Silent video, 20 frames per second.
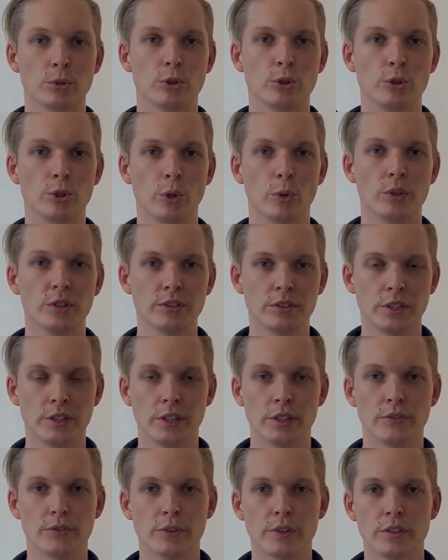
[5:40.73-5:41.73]
to notice the
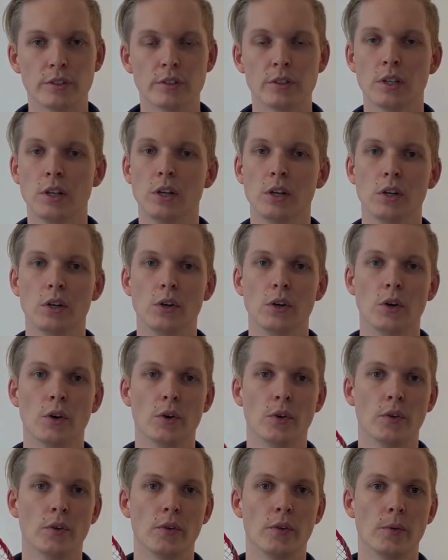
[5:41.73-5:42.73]
difference,
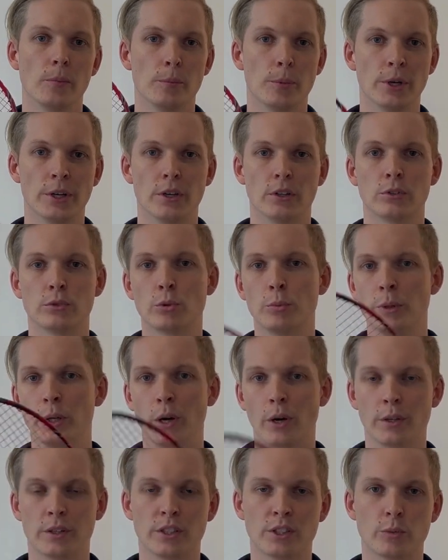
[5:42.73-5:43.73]
but to be
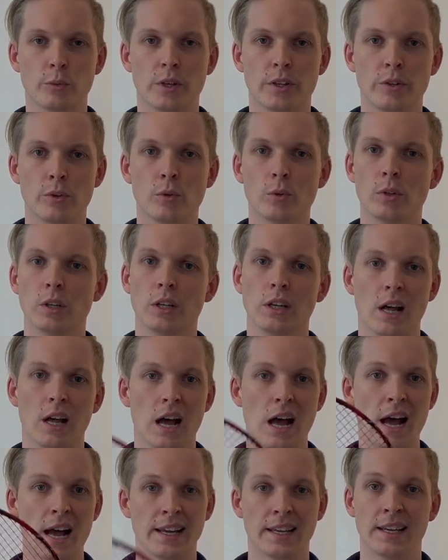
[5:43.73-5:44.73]
honest with you,
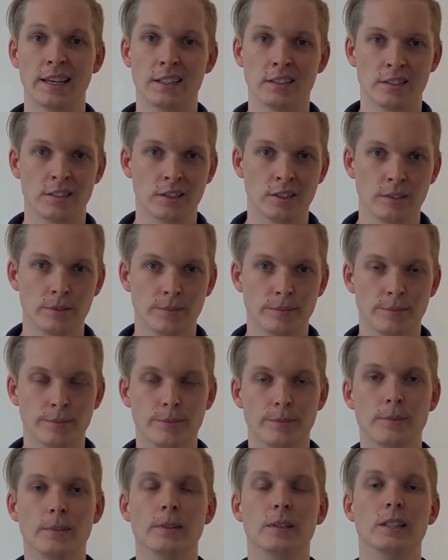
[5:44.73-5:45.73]
I can't tell.
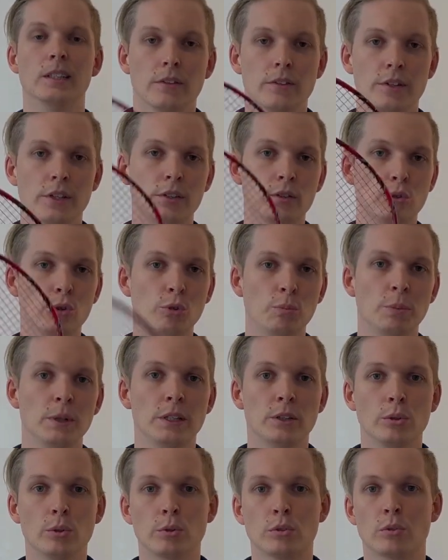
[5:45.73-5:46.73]
This could be
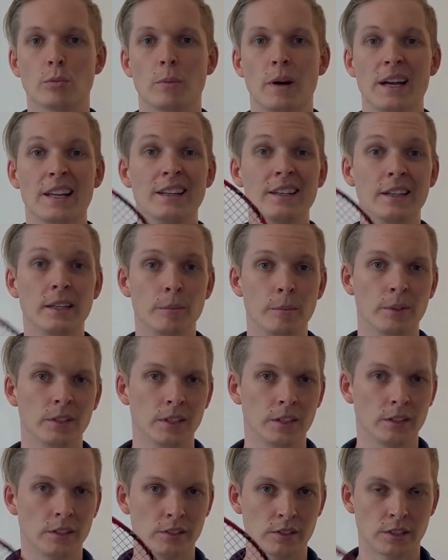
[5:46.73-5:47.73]
due to my
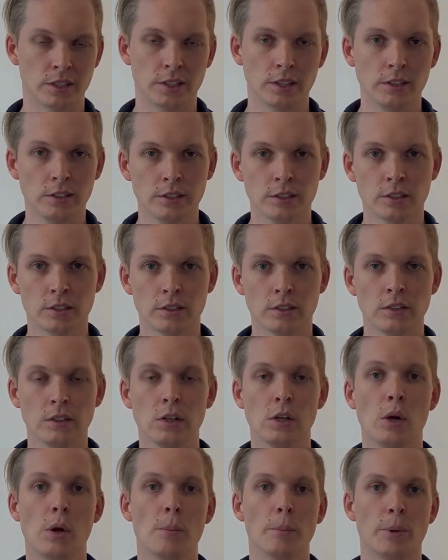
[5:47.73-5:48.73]
limited skills,
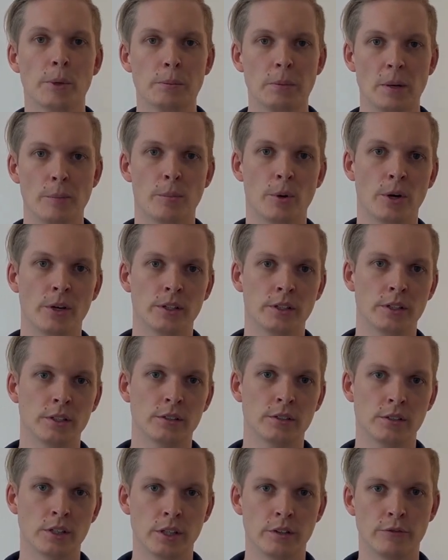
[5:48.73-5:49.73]
but my point
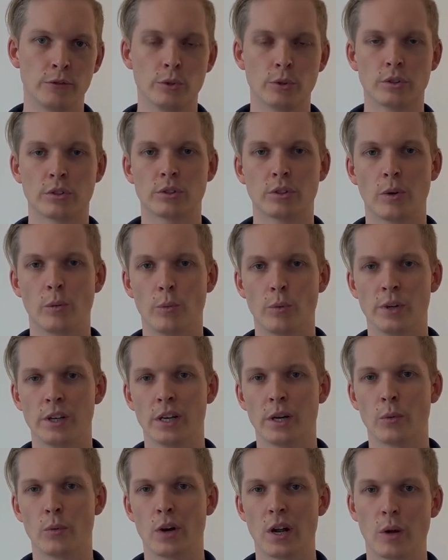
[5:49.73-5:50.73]
is, if you're
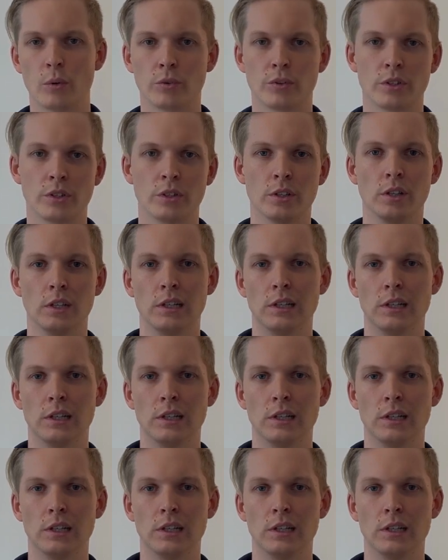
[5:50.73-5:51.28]
somewhere around the